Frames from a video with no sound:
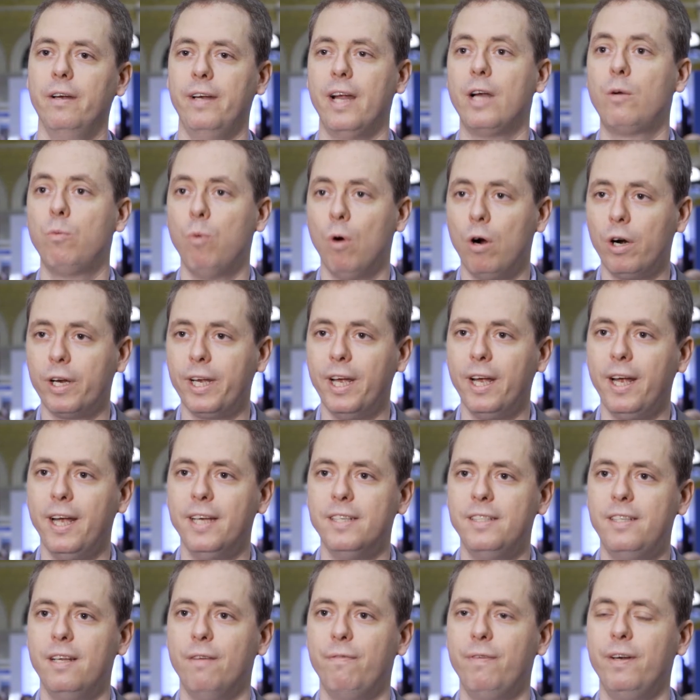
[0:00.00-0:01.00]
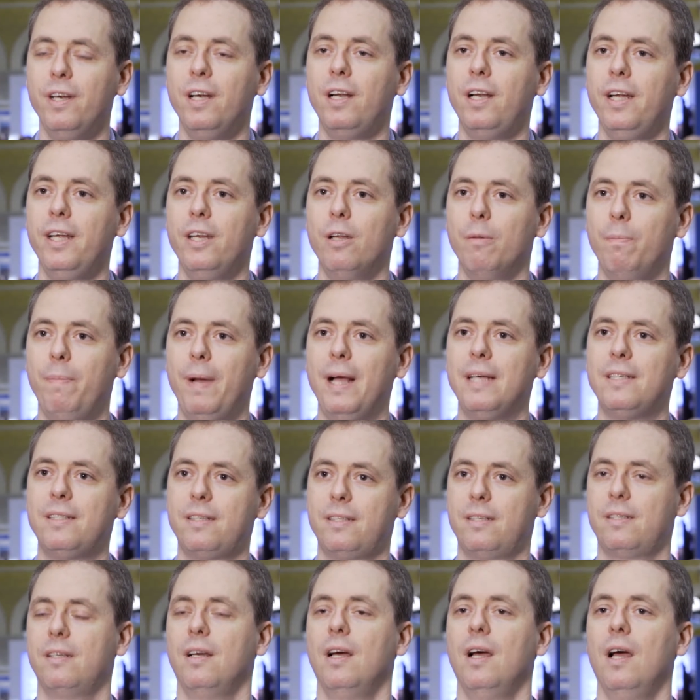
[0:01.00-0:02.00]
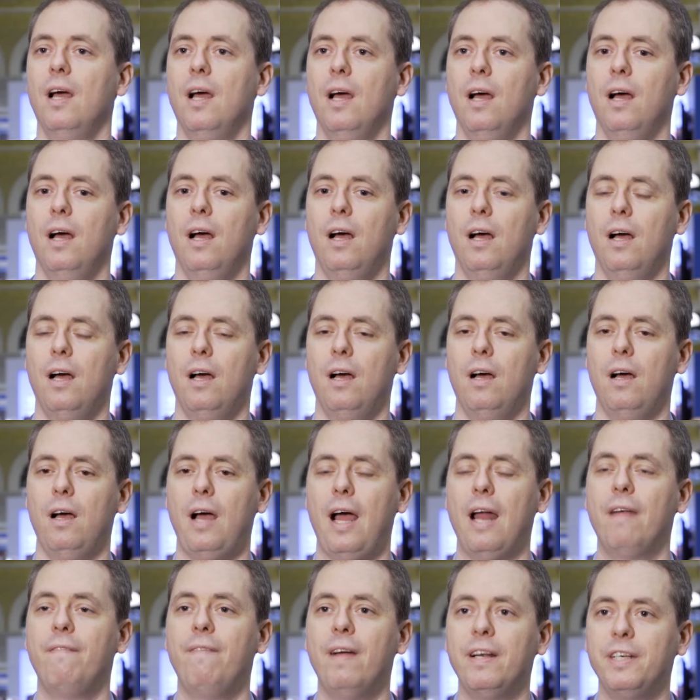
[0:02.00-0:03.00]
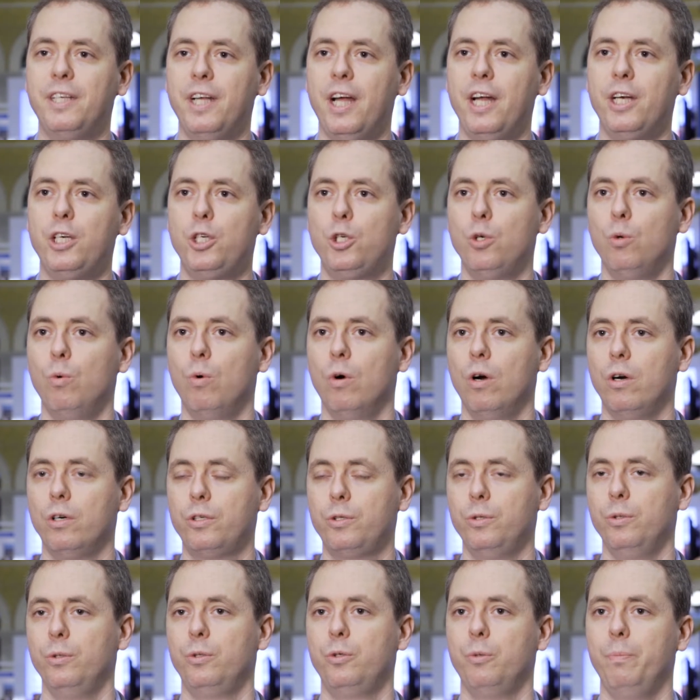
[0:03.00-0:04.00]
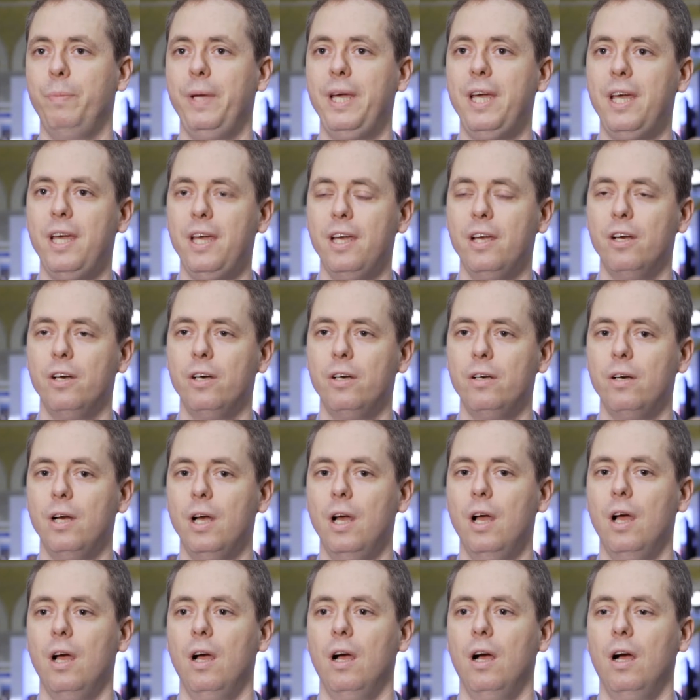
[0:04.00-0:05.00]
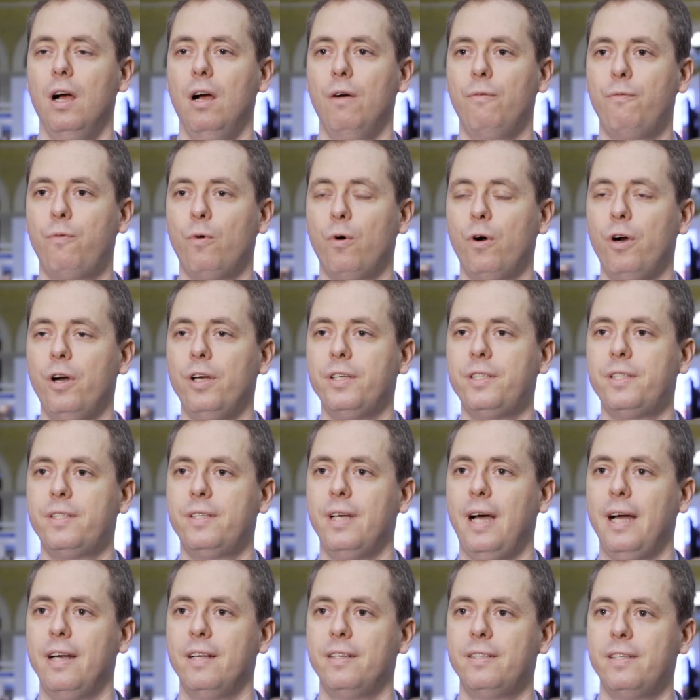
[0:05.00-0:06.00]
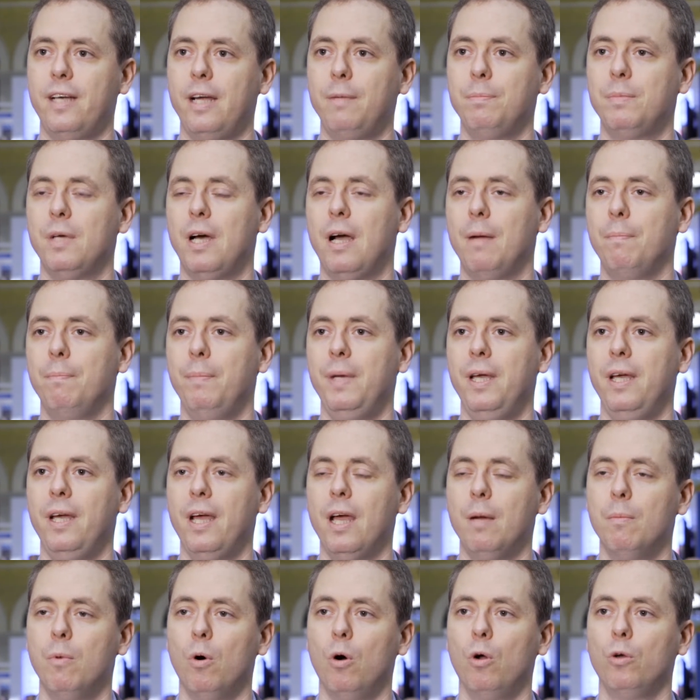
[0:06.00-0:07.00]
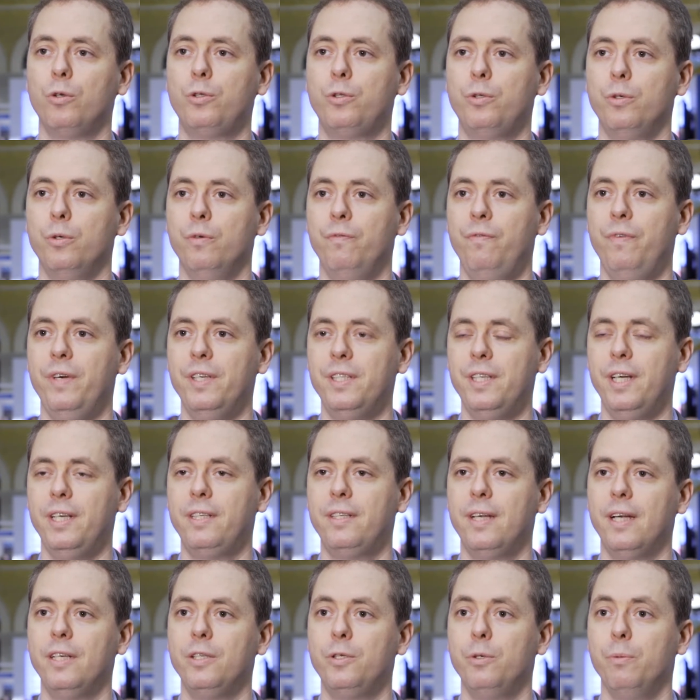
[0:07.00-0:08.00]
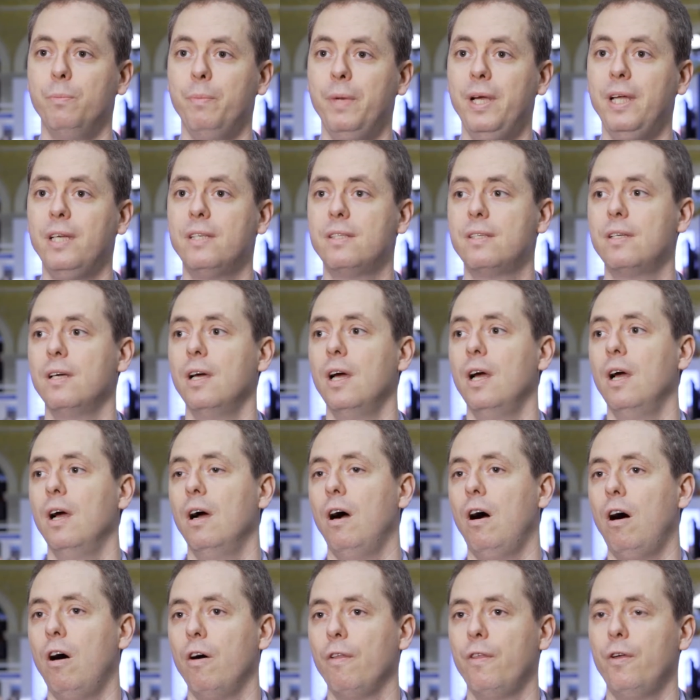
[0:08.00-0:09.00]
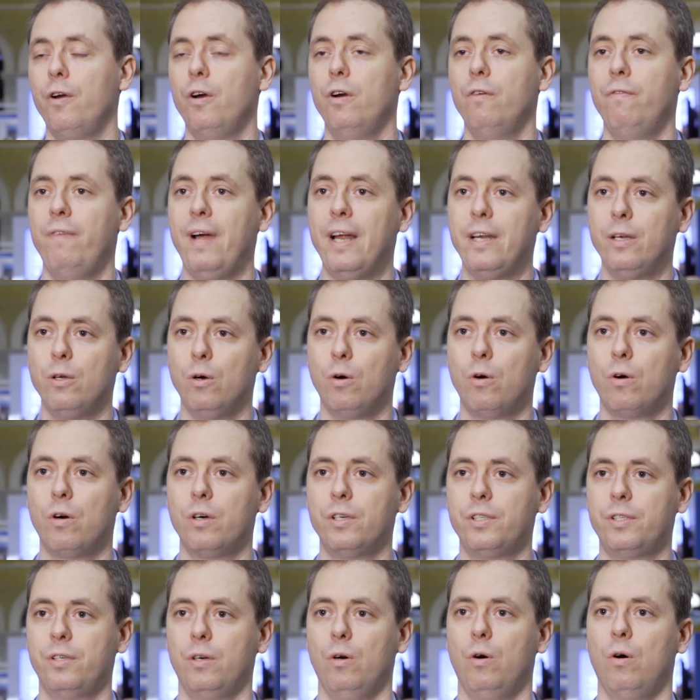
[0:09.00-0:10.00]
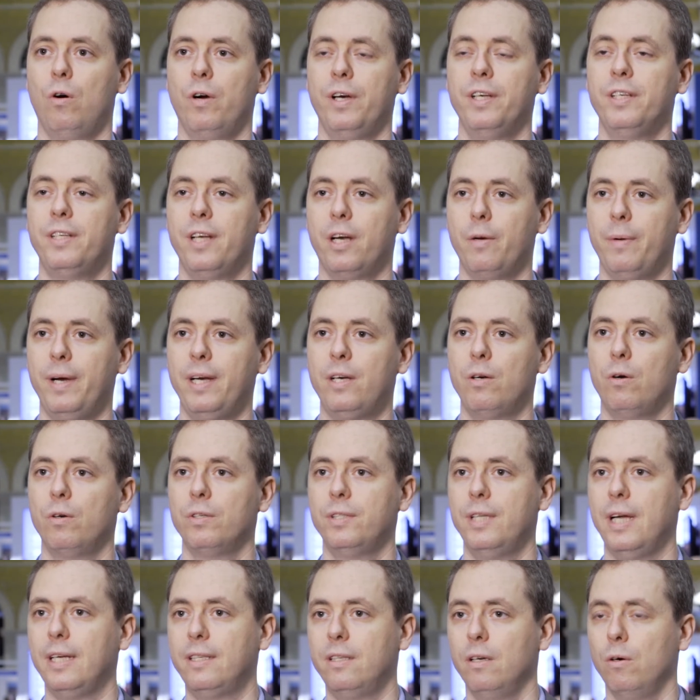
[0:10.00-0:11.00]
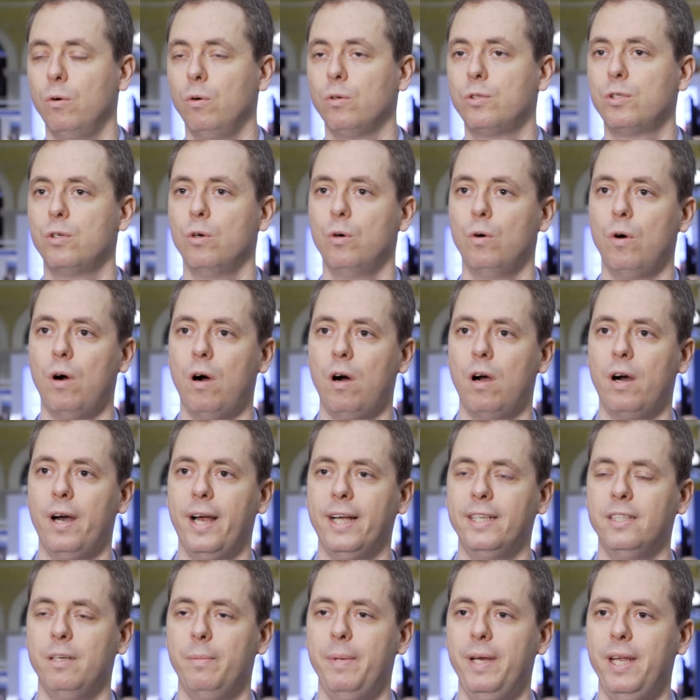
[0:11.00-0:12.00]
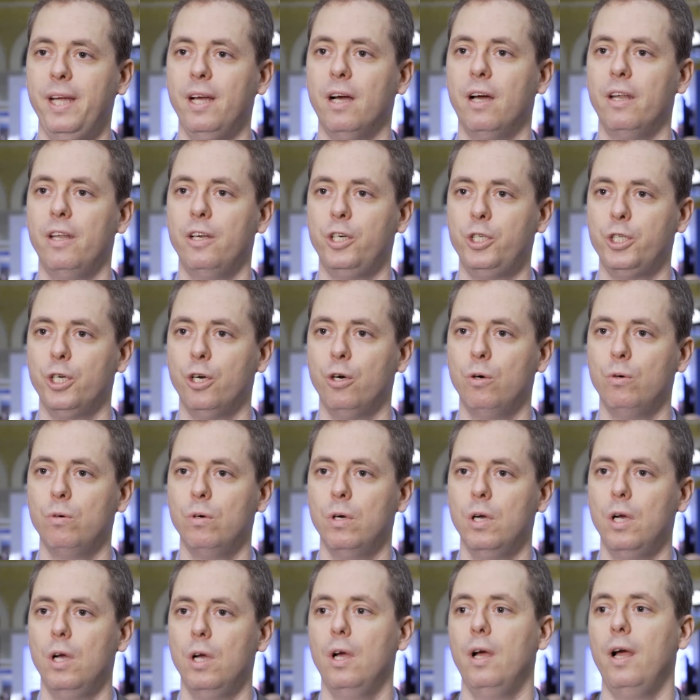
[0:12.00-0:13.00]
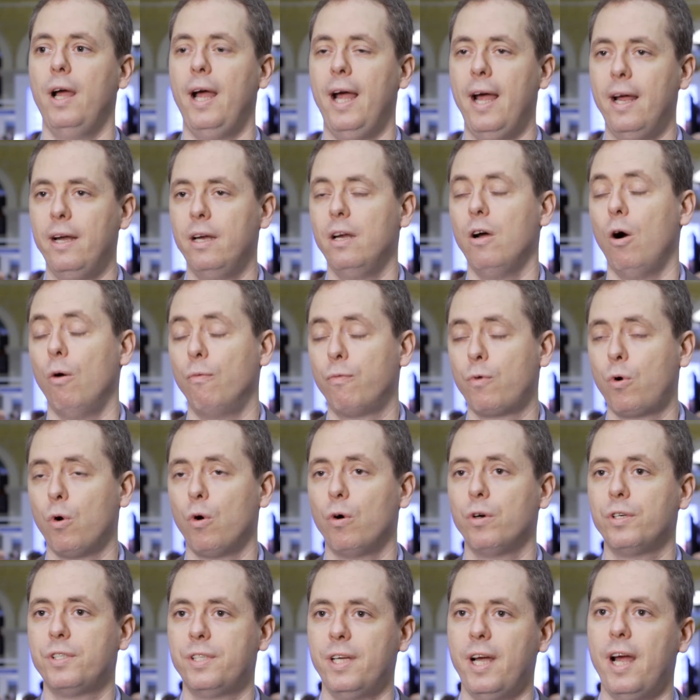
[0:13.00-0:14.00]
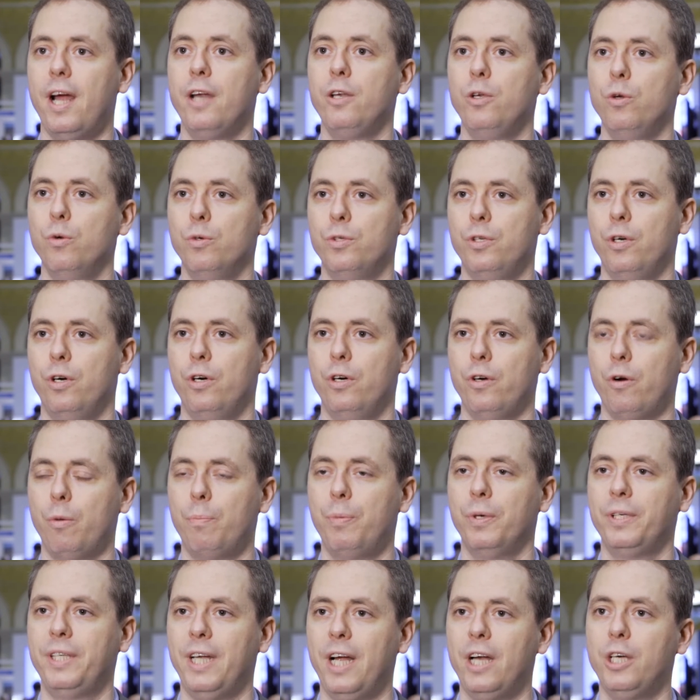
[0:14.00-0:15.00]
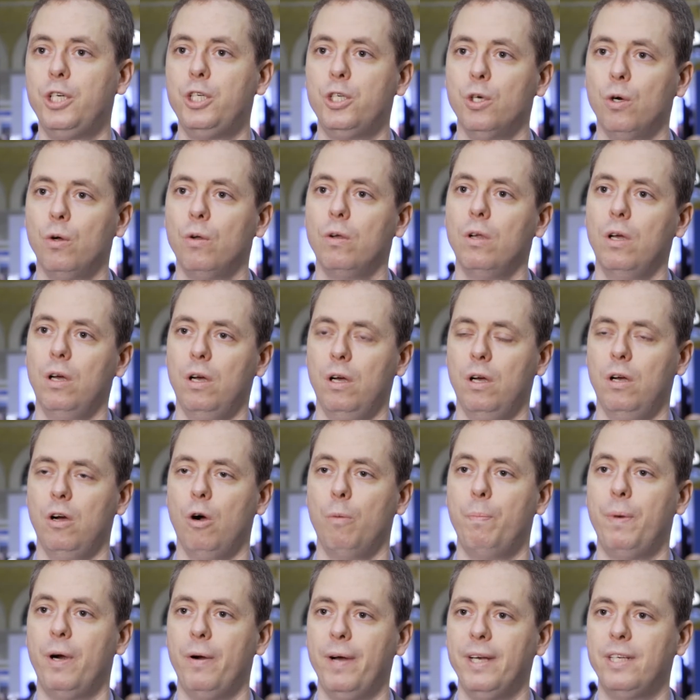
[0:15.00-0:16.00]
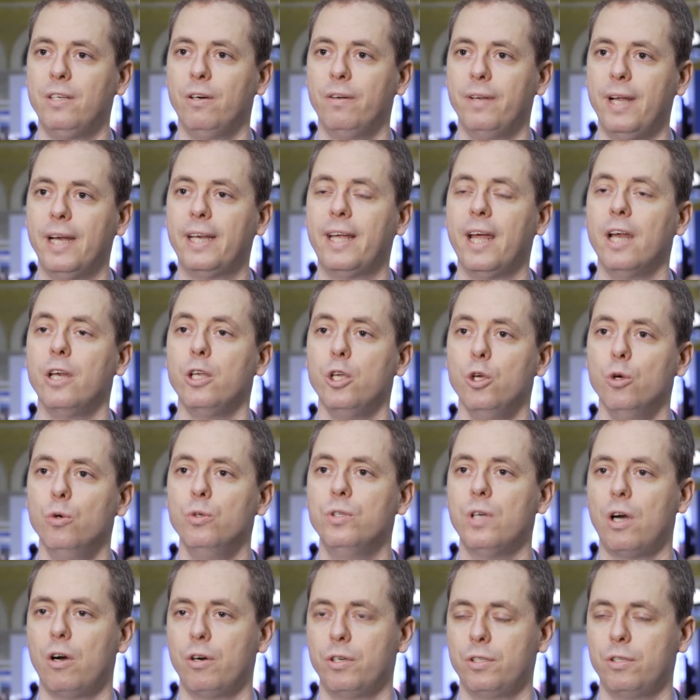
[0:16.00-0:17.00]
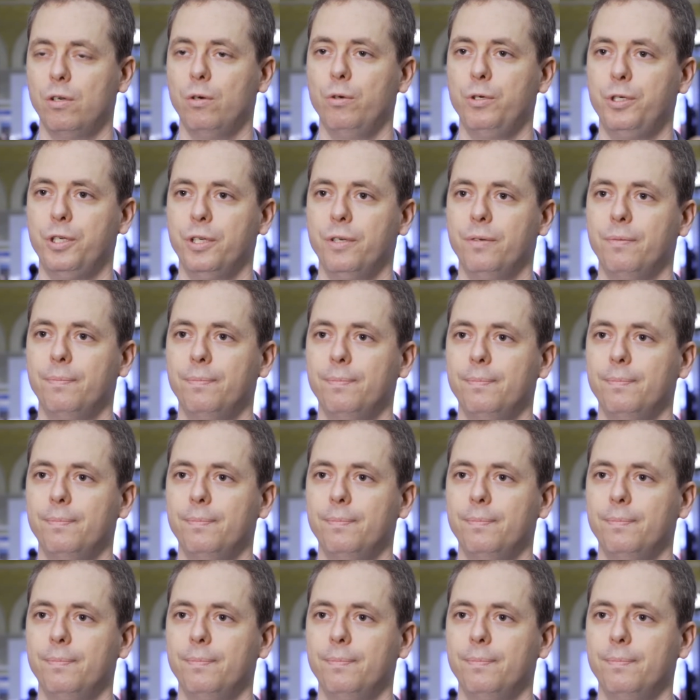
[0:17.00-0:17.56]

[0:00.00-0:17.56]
Networking is definitely the best advantage to be here. For us, at the same time, being able to visit and to meet other vendors or integrators that also are exhibiting at the show, and of course, end user or potential operator that can use our solution.